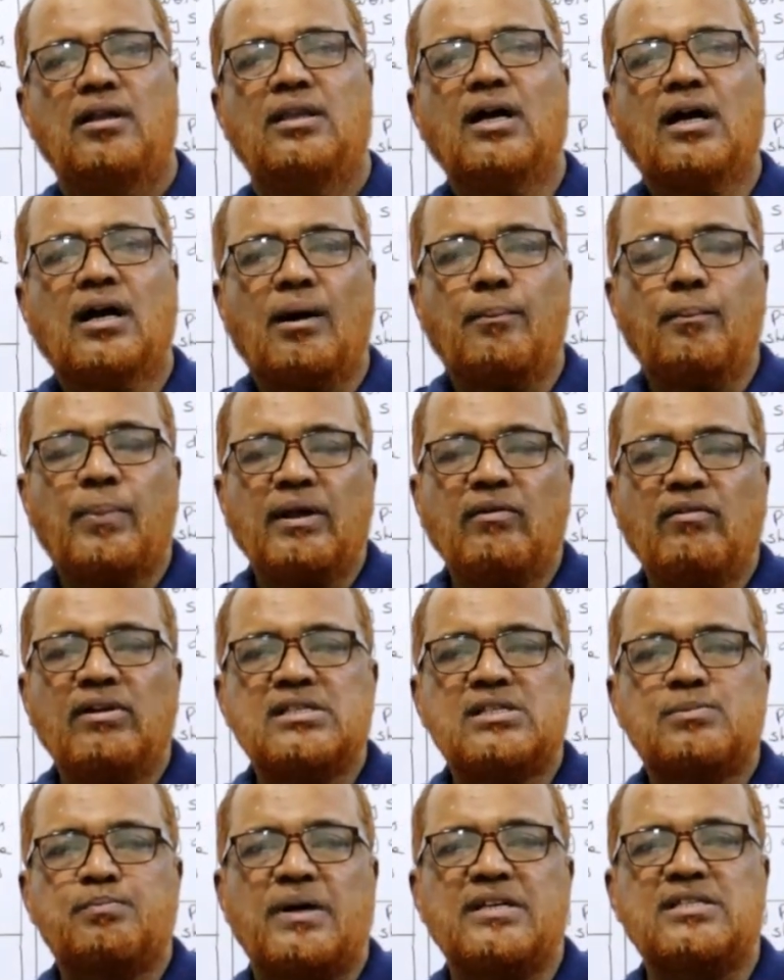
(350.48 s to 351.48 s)
The company
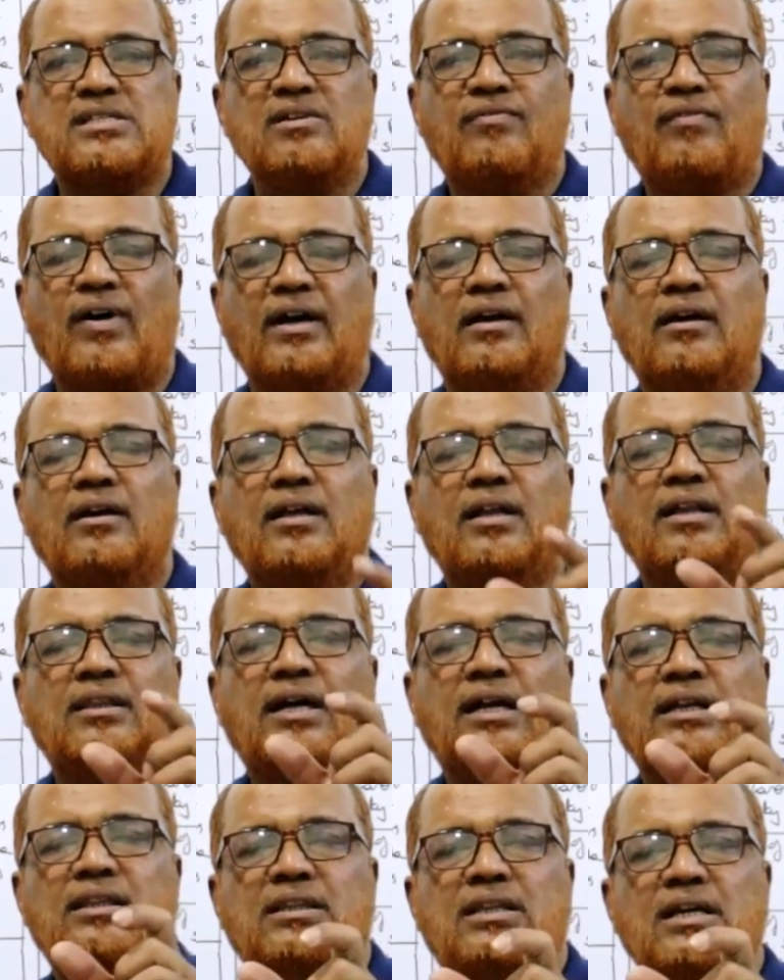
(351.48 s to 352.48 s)
will specify
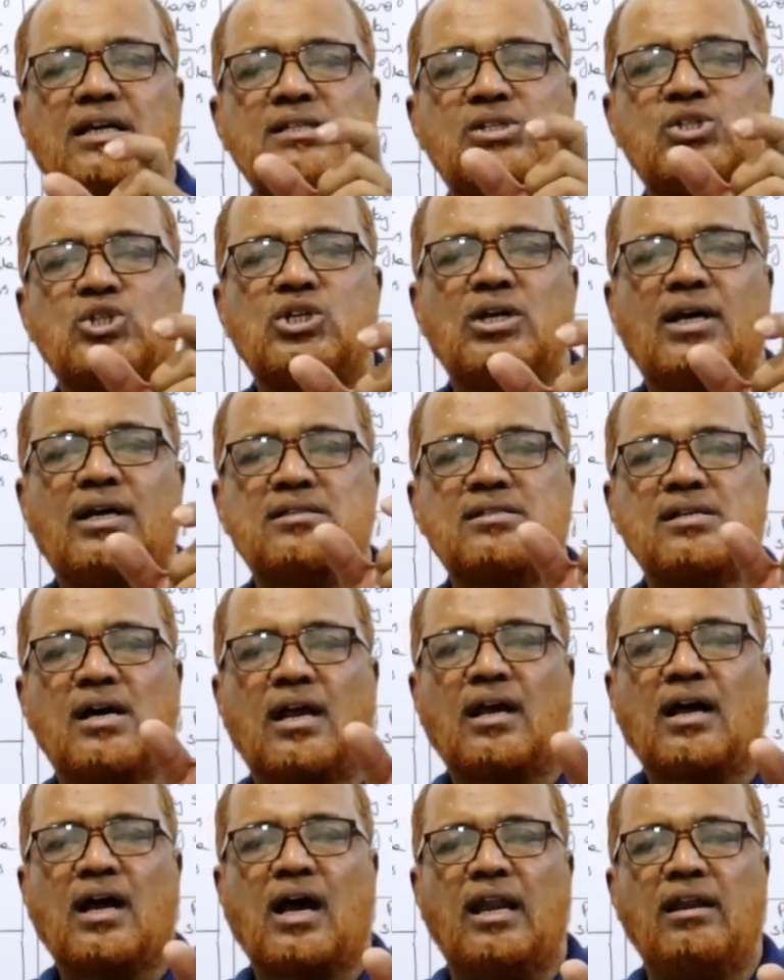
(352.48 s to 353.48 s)
that these shares
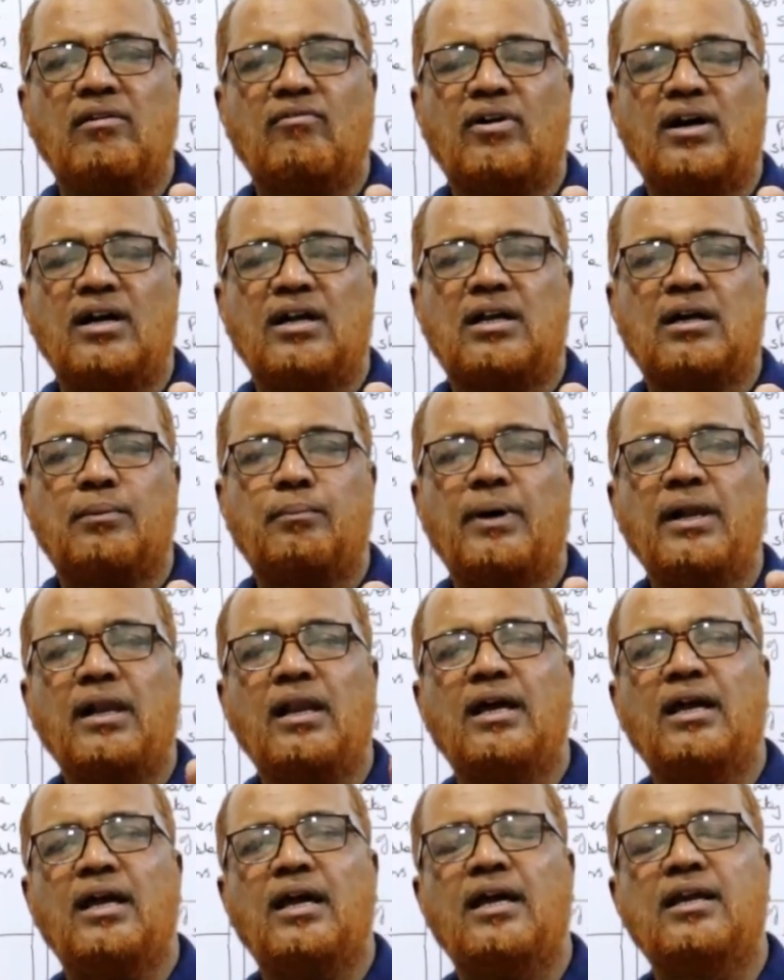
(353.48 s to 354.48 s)
are
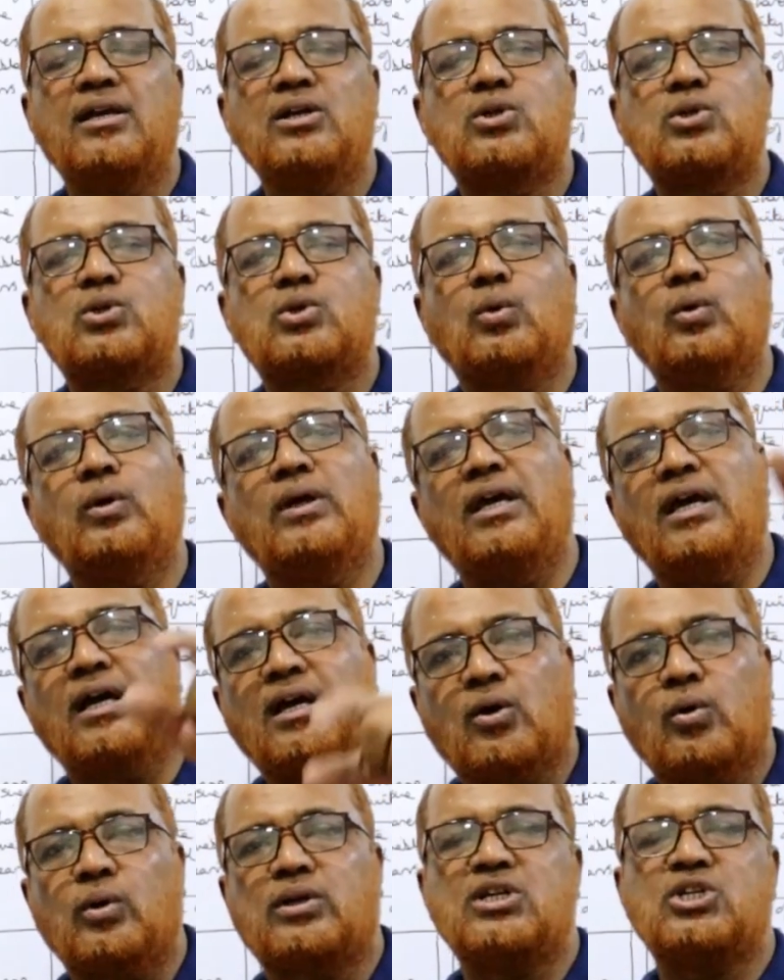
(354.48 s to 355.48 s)
convertible into
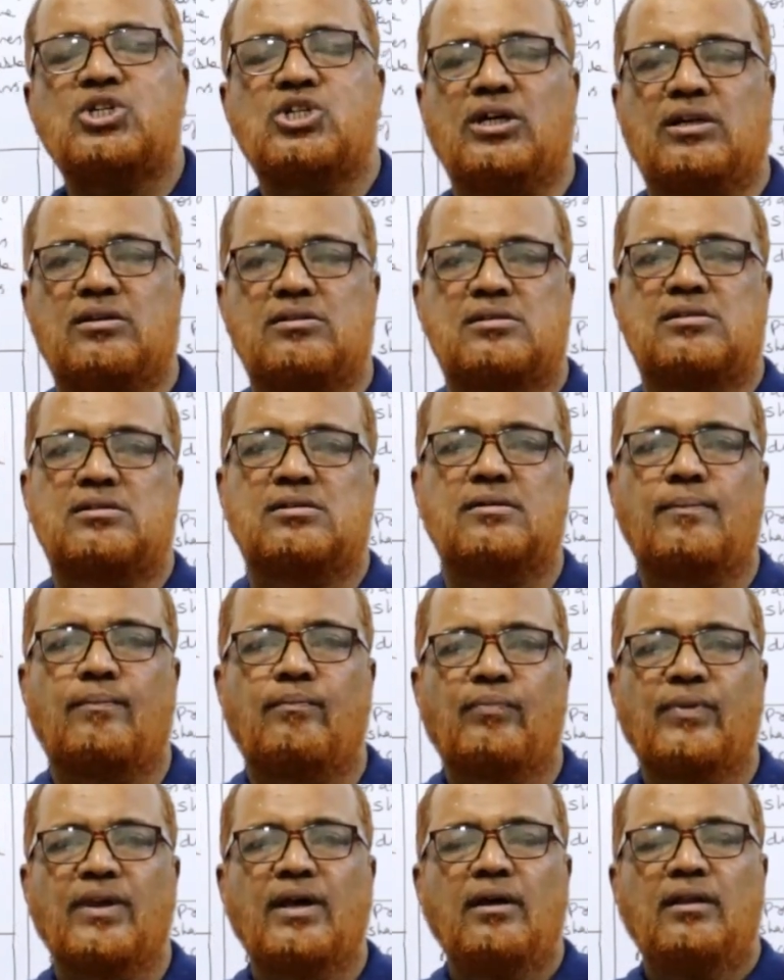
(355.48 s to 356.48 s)
equity shares.
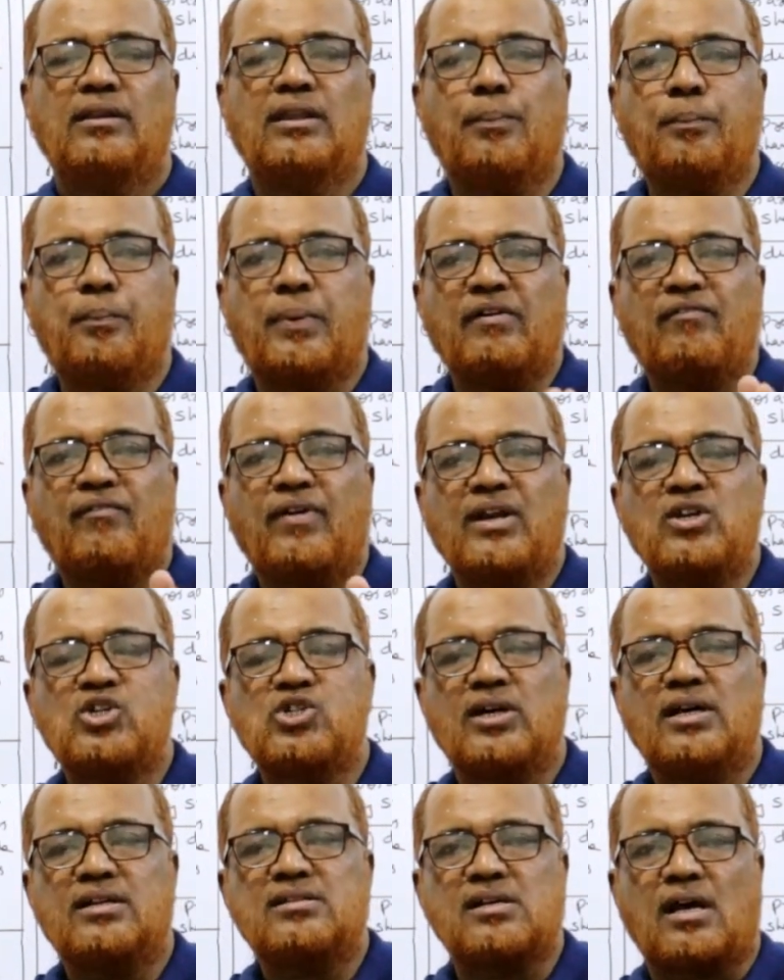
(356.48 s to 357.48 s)
The preference
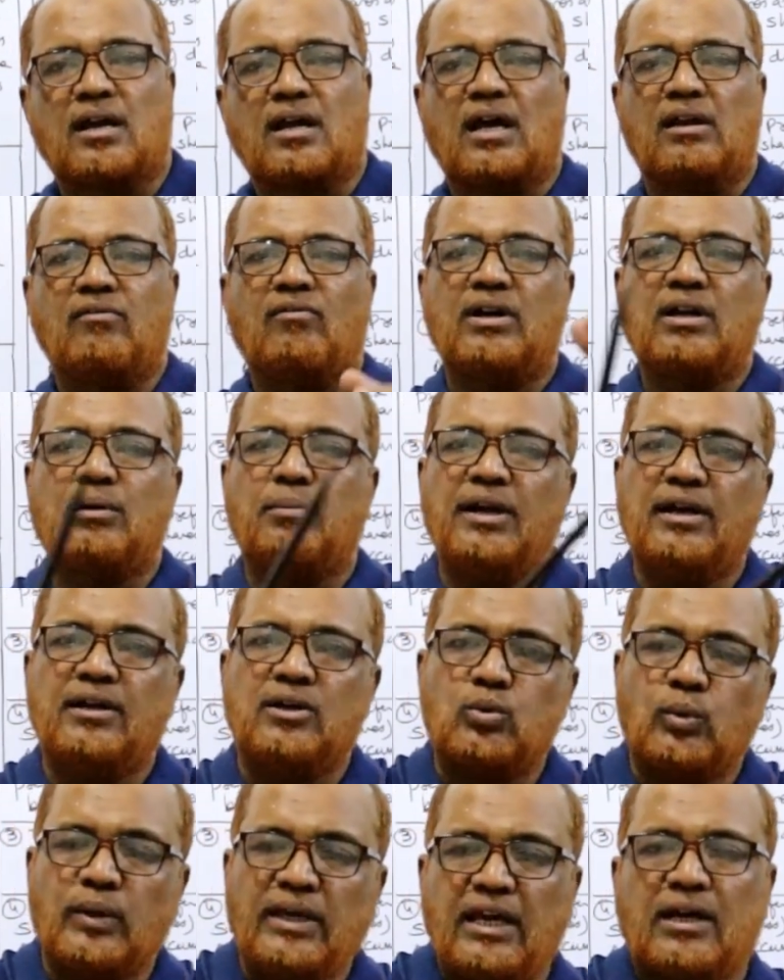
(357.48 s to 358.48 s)
shares are convertible
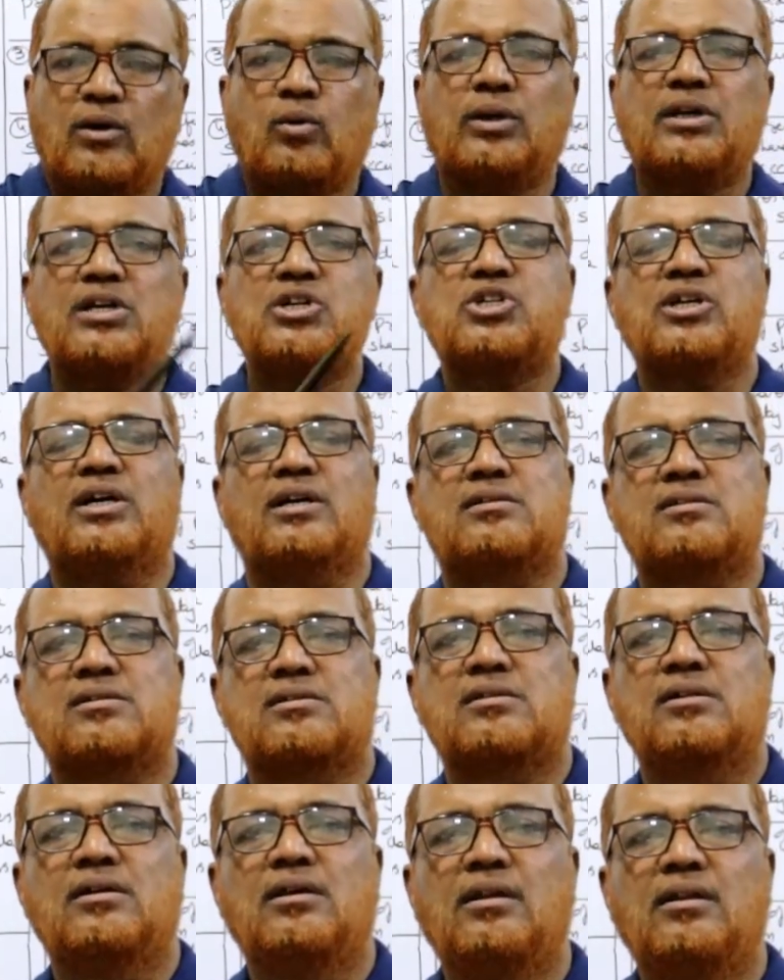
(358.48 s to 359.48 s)
into equity
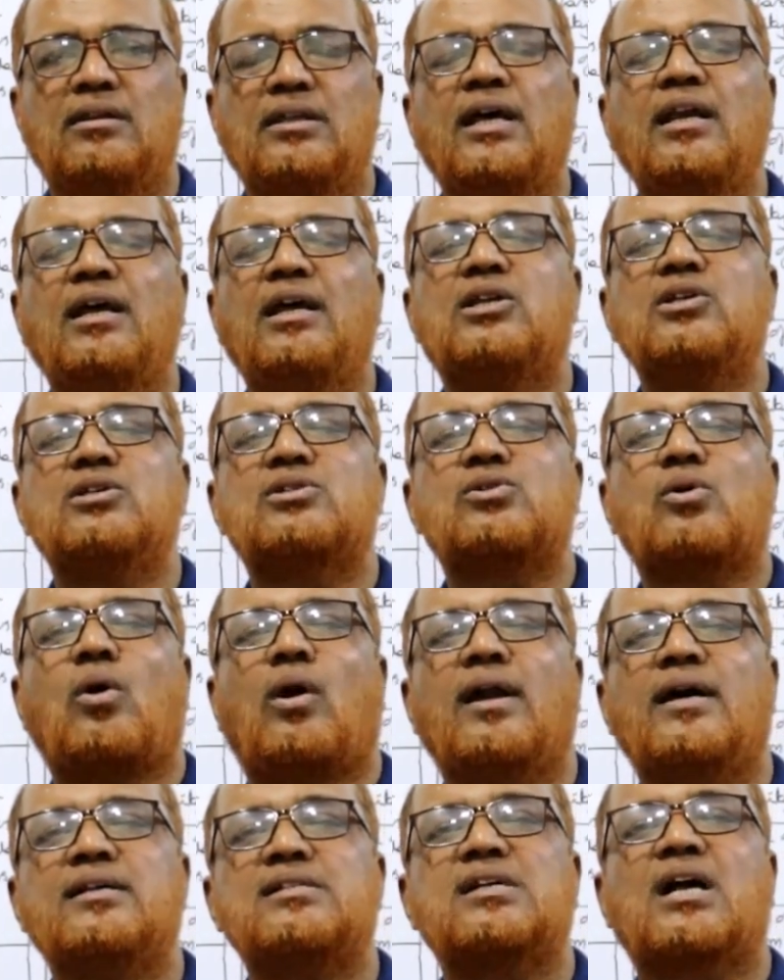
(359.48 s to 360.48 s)
shares. Then it is
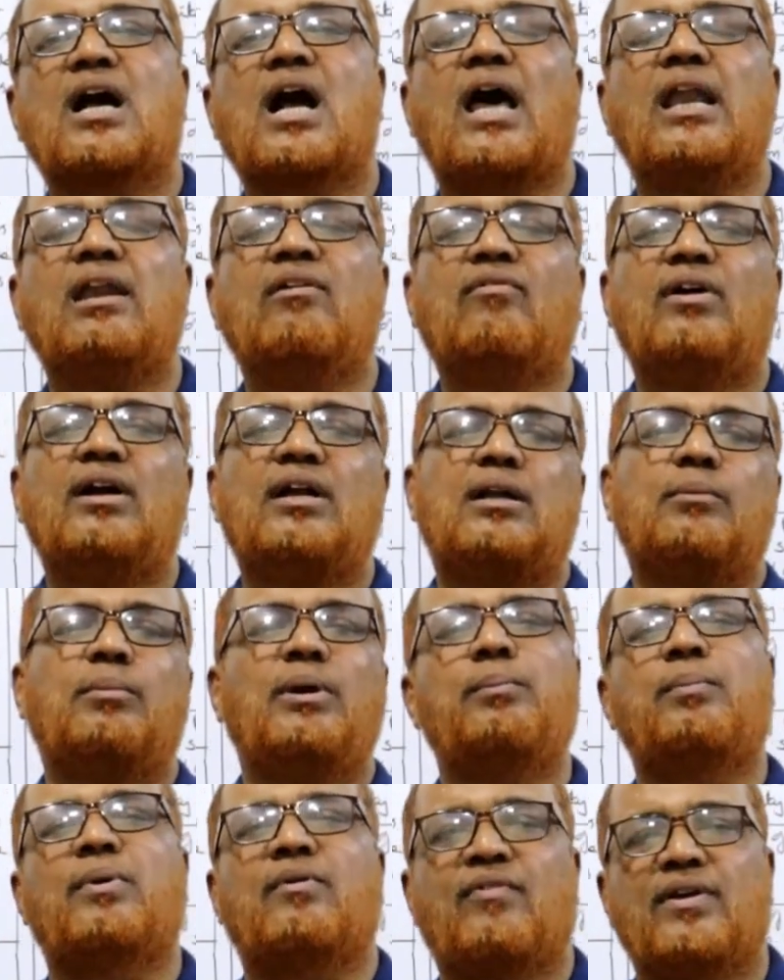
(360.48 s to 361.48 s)
called as
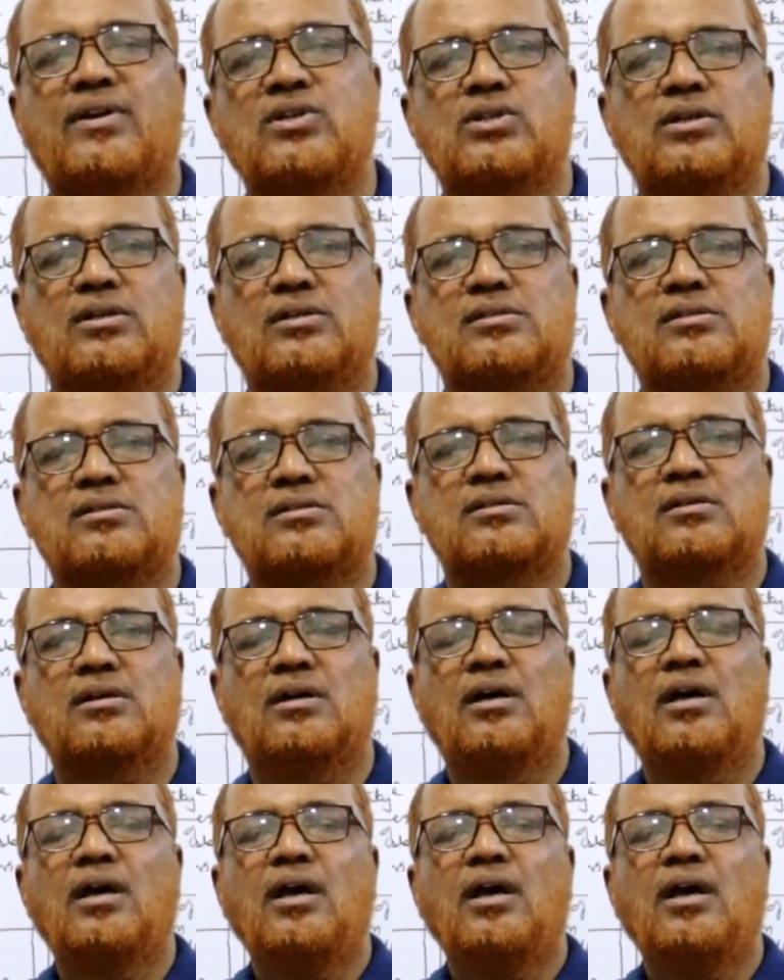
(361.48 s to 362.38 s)
convertible preference shares.